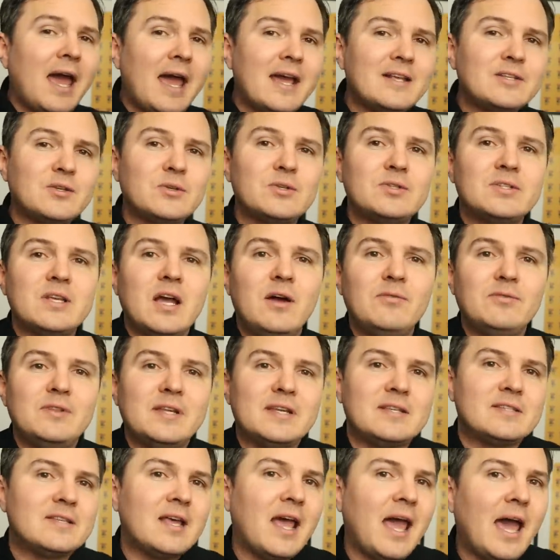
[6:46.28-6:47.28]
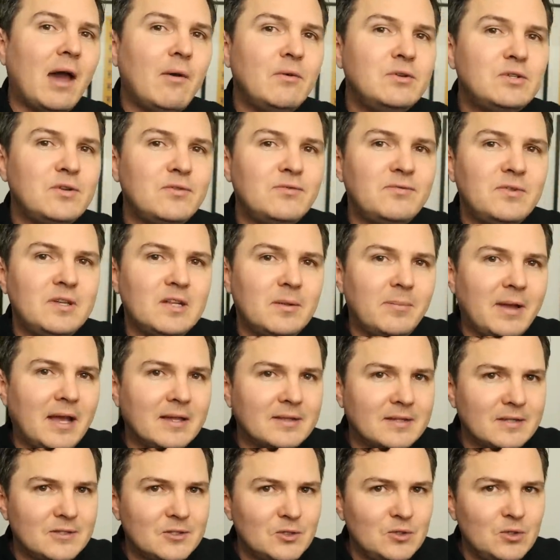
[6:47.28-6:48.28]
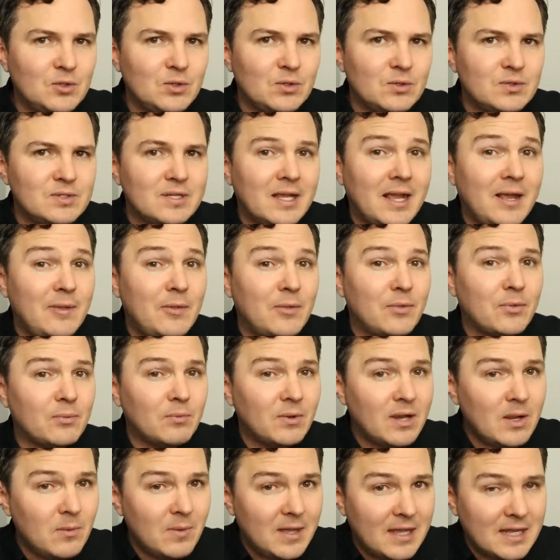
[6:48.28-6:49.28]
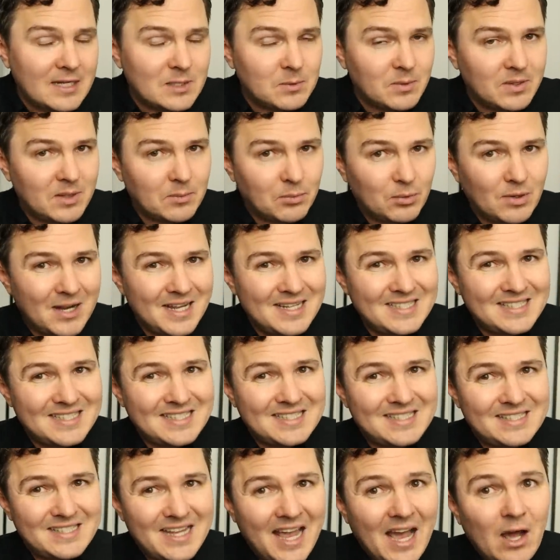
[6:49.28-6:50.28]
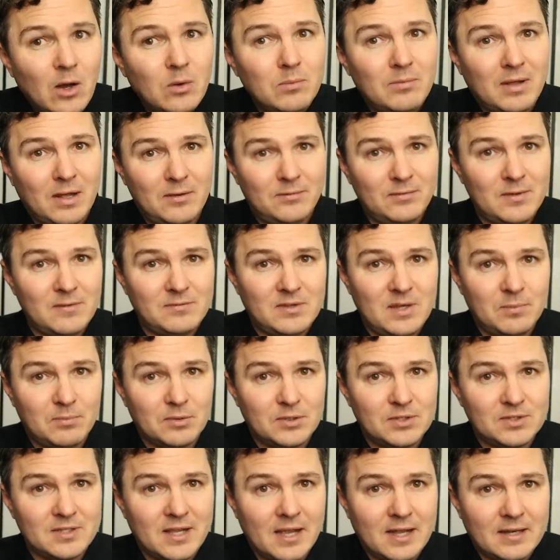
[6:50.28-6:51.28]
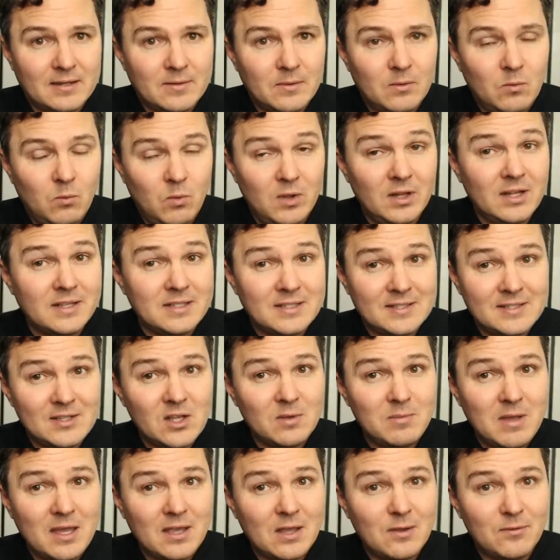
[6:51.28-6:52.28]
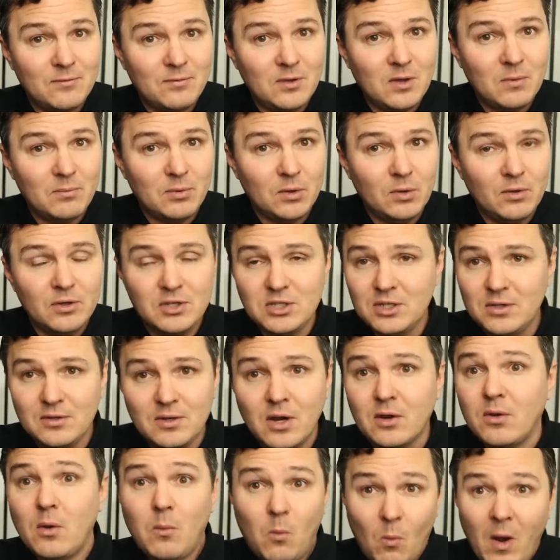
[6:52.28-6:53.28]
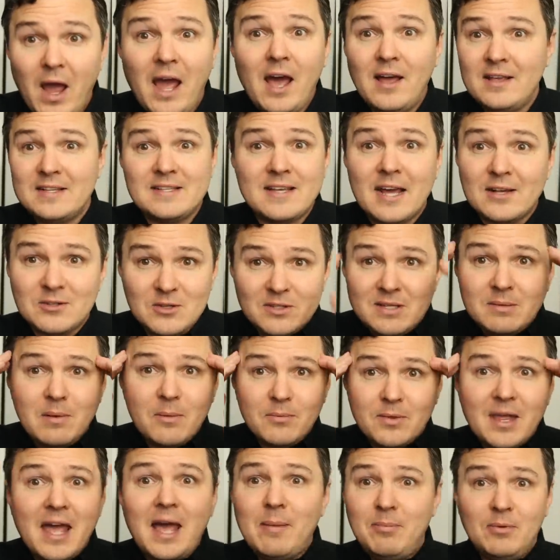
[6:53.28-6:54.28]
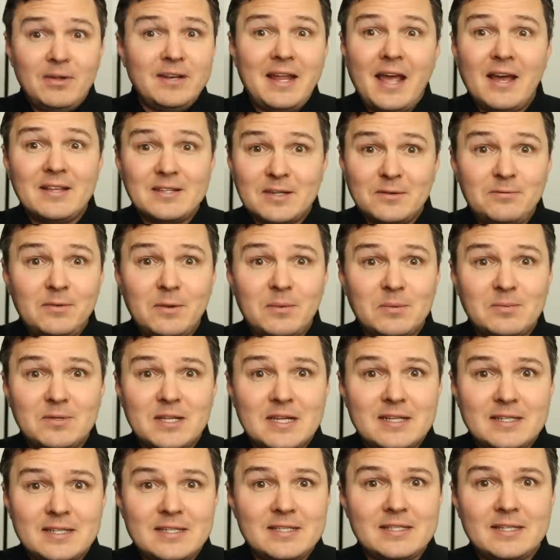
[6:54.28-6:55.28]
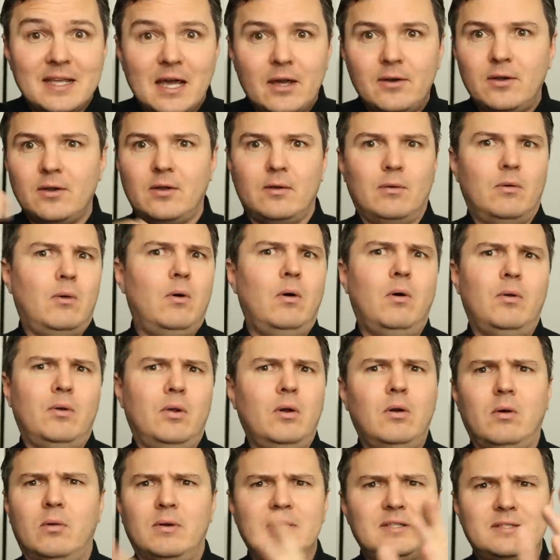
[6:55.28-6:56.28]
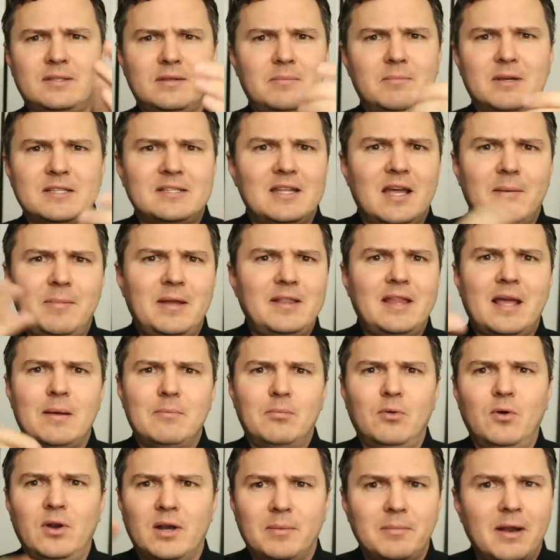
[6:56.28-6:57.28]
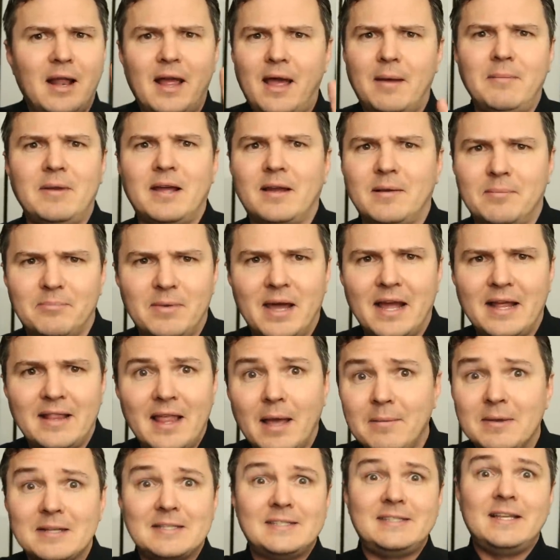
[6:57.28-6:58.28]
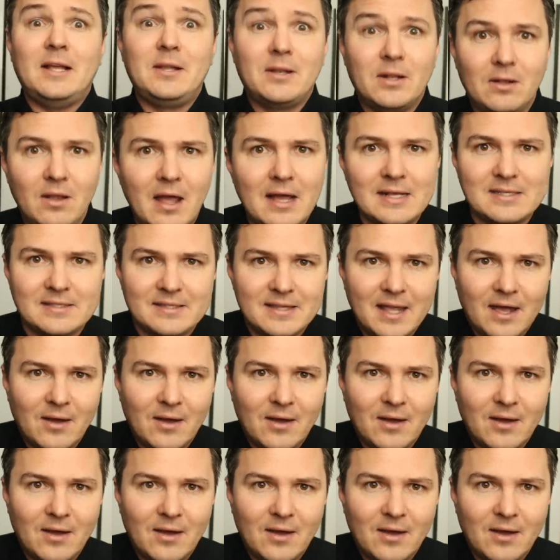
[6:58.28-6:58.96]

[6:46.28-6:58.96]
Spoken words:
Ask yourself this, how would you feel about this news in 3 weeks when the price is down by 50%? Will it still make you feel bullish? And you go, wow, it's got to team up with Apple, now it's at a 50% discount. And you go, oh no, it must not have been that important. I'm not gonna buy it, I'm gonna sell at a loss